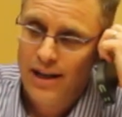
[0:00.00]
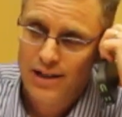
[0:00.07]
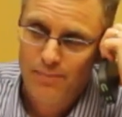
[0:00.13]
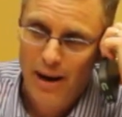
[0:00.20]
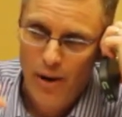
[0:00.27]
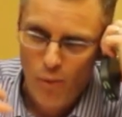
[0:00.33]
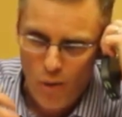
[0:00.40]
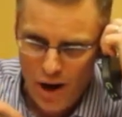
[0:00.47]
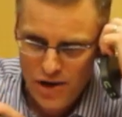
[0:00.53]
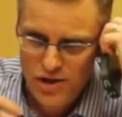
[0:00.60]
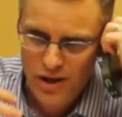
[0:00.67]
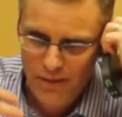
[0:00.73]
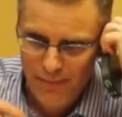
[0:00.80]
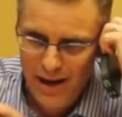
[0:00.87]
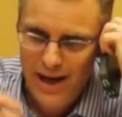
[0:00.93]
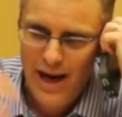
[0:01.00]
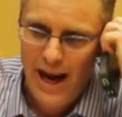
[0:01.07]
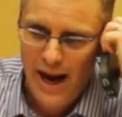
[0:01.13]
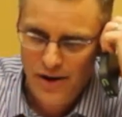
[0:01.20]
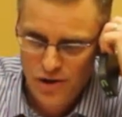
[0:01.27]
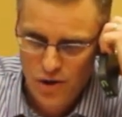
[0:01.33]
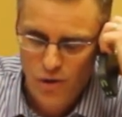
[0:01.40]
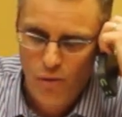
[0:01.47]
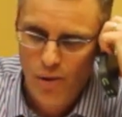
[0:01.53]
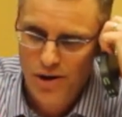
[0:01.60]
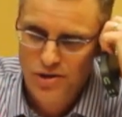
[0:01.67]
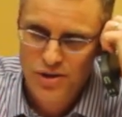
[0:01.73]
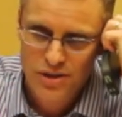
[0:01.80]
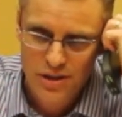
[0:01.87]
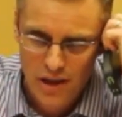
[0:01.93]
is by watching me answer
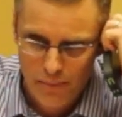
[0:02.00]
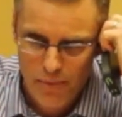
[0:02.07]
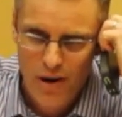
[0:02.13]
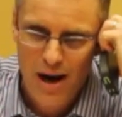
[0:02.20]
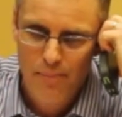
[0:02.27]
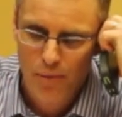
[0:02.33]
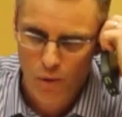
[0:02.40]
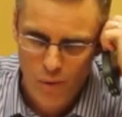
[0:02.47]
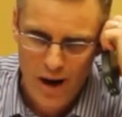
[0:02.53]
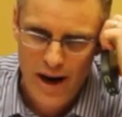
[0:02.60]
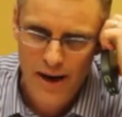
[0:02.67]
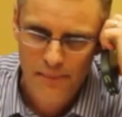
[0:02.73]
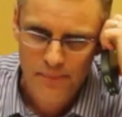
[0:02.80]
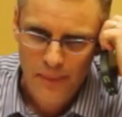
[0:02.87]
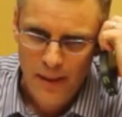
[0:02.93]
questions in a proper way.